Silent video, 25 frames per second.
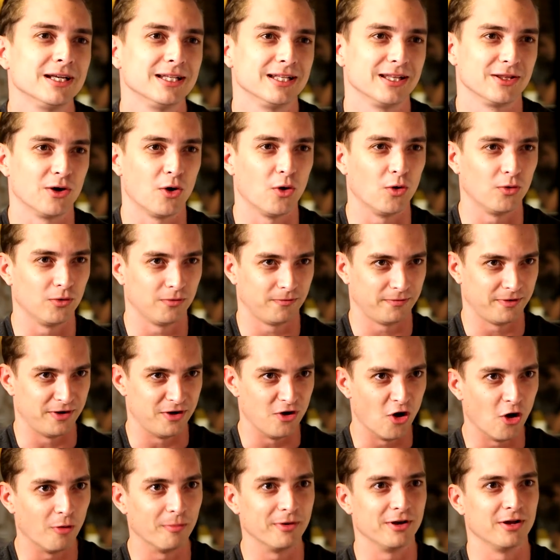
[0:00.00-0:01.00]
the whole
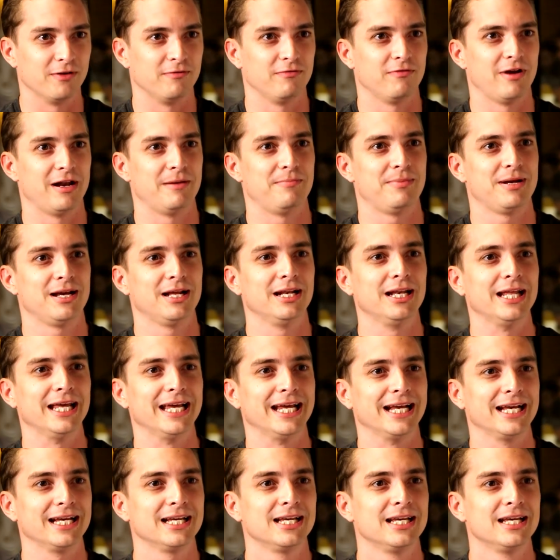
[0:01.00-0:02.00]
phenomena of red
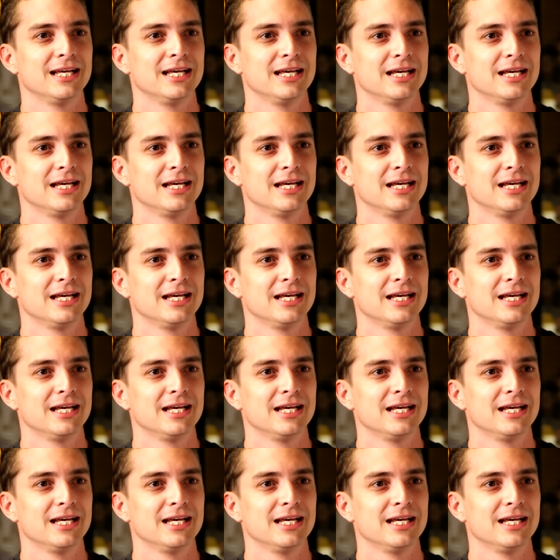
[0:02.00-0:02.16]
pilling,